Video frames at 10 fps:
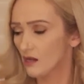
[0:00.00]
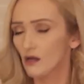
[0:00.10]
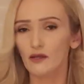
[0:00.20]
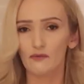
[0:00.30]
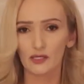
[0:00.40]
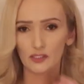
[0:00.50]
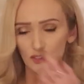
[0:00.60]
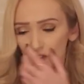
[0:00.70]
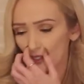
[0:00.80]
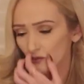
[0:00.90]
I don't want to
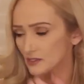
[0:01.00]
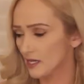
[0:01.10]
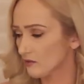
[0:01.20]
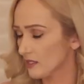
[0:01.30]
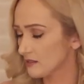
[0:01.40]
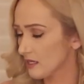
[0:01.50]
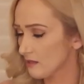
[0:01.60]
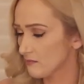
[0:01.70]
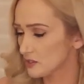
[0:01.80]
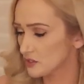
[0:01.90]
just close it out like that.
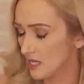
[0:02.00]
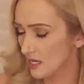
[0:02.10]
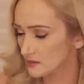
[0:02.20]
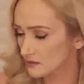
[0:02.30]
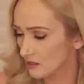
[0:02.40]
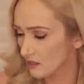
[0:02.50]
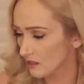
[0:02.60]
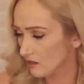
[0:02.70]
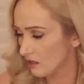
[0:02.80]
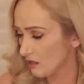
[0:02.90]
Let me just ask the
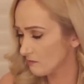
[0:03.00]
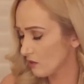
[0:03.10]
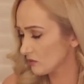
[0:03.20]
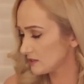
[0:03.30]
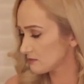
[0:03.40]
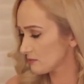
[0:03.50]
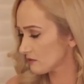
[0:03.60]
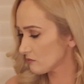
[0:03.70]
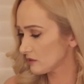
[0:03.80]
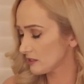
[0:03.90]
Holy
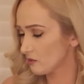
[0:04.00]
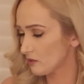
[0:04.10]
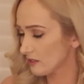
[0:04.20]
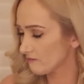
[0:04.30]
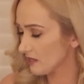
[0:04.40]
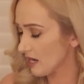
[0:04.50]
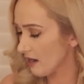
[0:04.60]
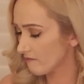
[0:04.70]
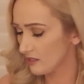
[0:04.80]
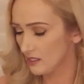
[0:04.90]
Spirit really quick if they
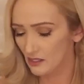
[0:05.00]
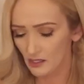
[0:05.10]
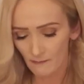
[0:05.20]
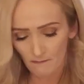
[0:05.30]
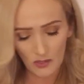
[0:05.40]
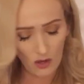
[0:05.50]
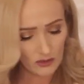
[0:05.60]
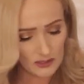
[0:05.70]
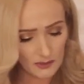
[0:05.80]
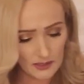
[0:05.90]
have any.
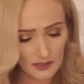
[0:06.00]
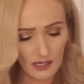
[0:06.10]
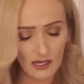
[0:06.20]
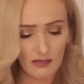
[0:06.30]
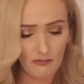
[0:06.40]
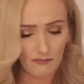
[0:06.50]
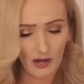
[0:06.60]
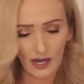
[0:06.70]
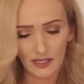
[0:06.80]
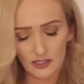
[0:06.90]
Holy Spirit, is there any
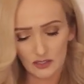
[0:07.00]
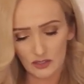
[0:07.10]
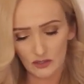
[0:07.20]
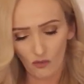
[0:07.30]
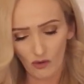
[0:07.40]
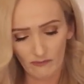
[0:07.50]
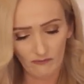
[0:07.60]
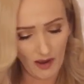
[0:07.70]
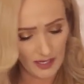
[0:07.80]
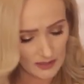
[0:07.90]
guidance or
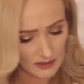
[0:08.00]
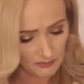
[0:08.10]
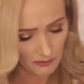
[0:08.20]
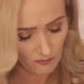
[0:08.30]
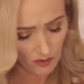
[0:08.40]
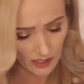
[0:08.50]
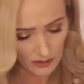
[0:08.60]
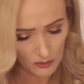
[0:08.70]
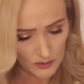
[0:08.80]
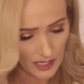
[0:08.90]
advice before I
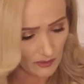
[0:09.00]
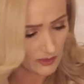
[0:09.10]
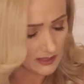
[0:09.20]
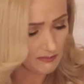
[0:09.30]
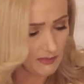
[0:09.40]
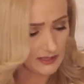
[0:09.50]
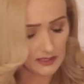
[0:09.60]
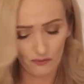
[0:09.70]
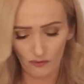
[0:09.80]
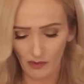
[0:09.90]
close out this
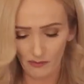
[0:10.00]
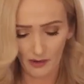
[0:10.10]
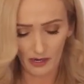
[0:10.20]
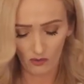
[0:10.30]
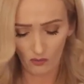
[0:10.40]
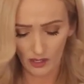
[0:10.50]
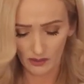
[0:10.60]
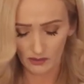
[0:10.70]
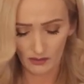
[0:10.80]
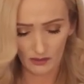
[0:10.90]
message for my pile
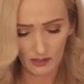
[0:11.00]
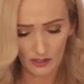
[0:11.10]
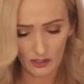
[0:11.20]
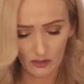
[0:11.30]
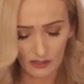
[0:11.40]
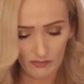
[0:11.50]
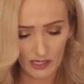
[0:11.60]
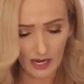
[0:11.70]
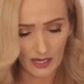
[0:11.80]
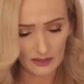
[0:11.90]
1? Can you give me
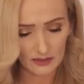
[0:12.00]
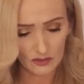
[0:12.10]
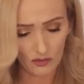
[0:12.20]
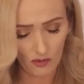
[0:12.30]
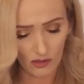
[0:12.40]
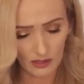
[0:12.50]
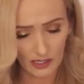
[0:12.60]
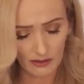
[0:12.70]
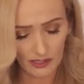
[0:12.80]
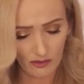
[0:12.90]
guidance or
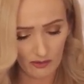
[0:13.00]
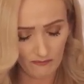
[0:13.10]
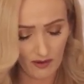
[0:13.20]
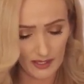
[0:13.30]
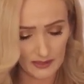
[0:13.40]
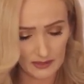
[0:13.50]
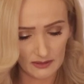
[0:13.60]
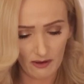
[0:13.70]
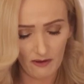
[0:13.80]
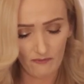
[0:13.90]
clarity or advice
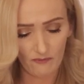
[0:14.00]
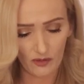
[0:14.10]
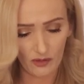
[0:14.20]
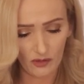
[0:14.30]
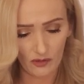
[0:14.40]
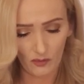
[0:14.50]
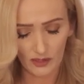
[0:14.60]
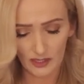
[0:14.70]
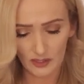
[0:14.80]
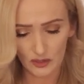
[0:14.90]
for
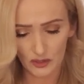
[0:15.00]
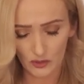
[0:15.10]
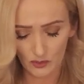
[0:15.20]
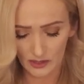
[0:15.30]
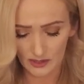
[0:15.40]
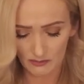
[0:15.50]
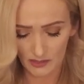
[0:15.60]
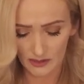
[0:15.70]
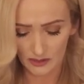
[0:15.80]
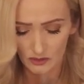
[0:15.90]
what they should do with this
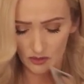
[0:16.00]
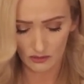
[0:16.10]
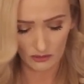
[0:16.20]
message?